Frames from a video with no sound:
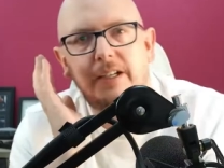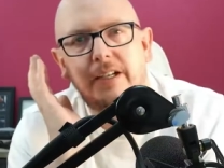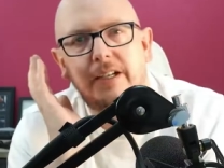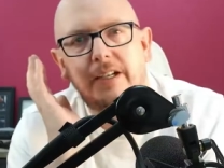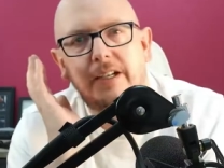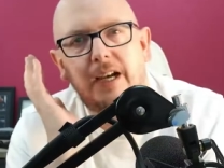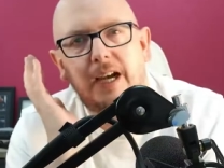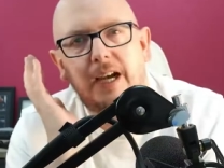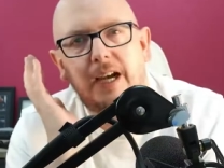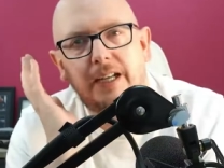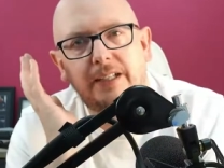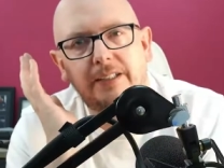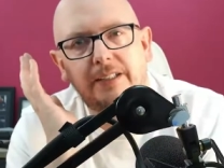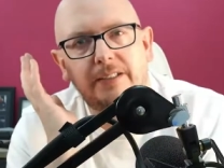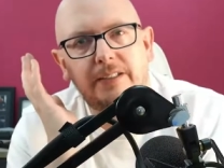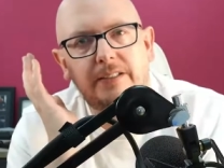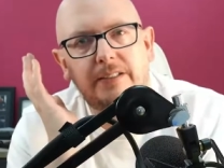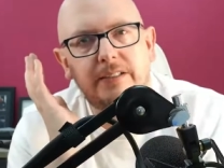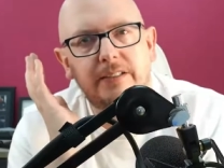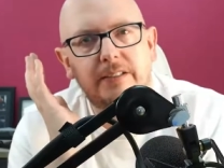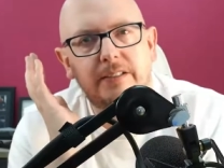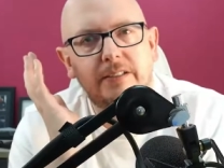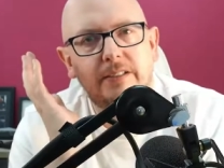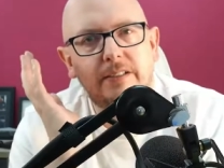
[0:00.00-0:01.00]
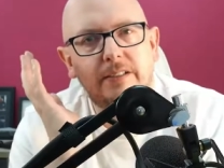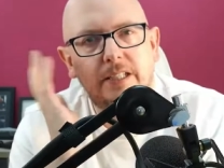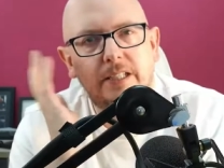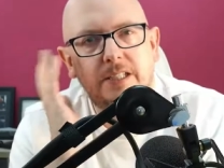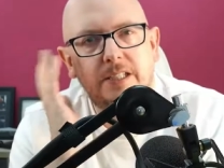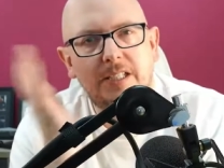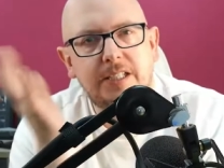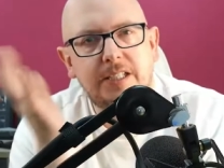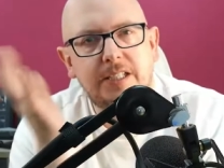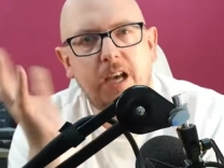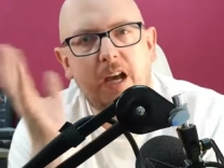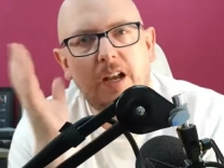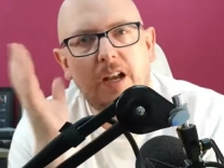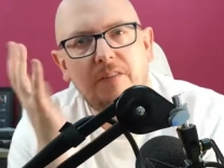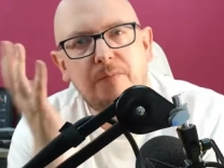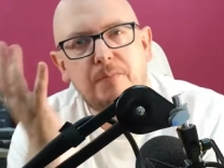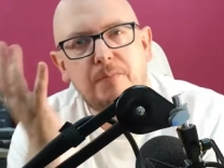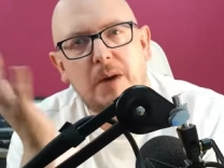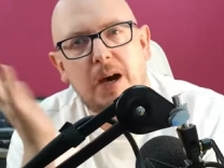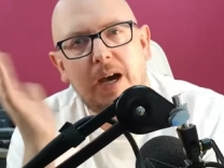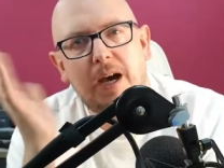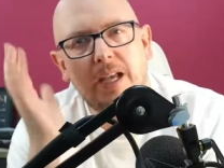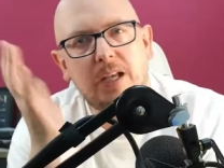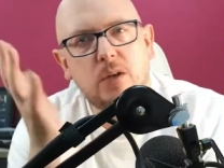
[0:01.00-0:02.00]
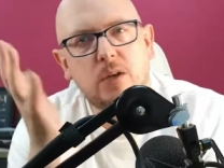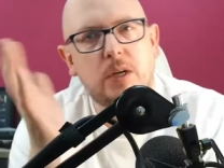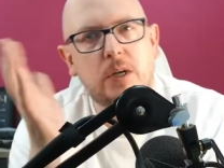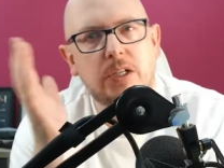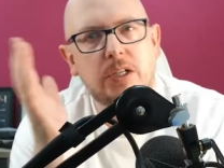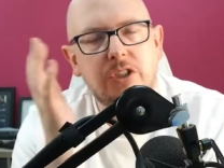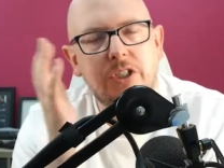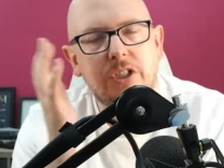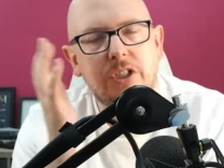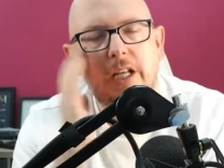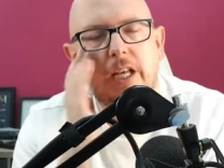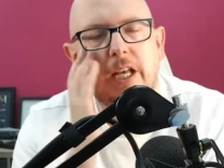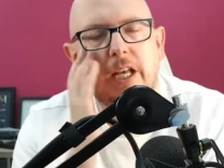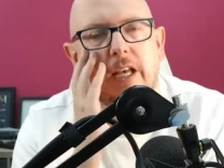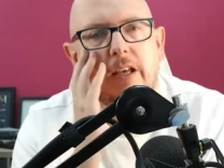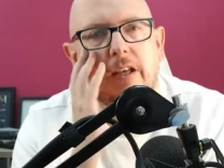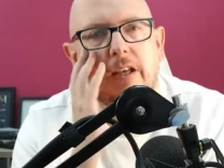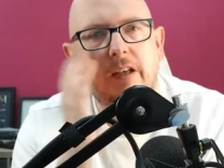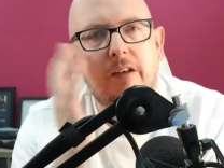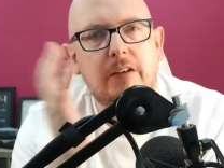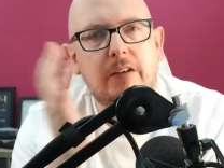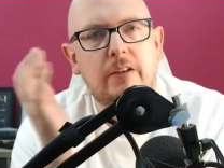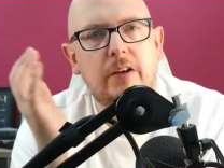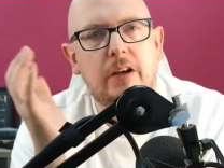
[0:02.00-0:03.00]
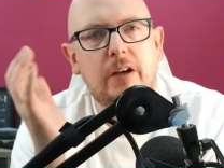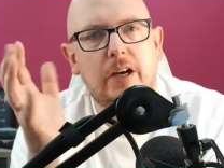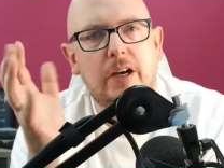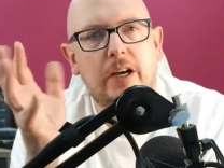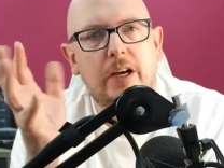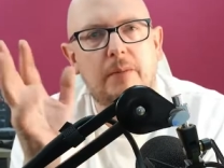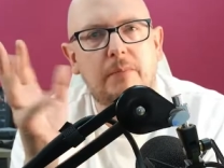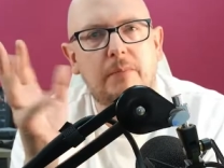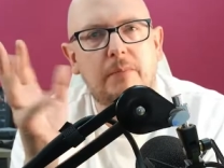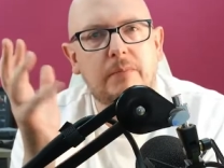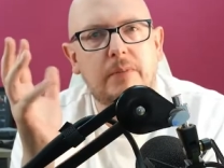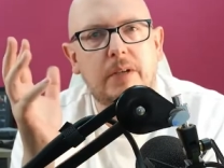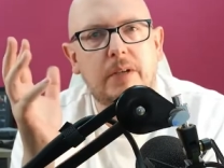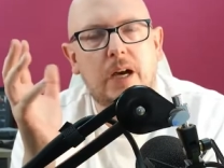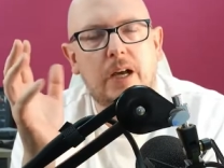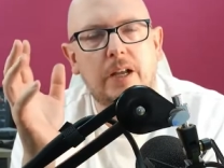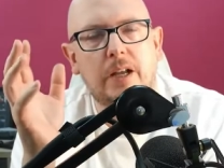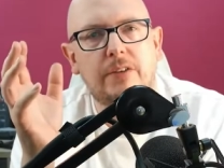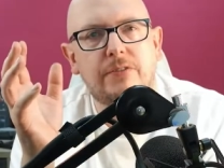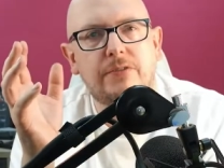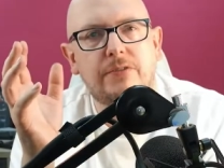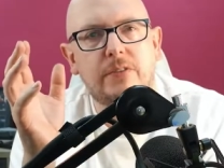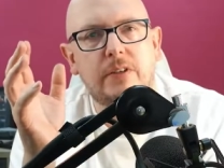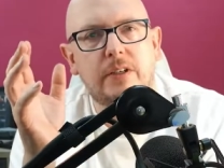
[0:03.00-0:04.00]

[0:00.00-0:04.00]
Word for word: and this is kind of my question here, um, kind of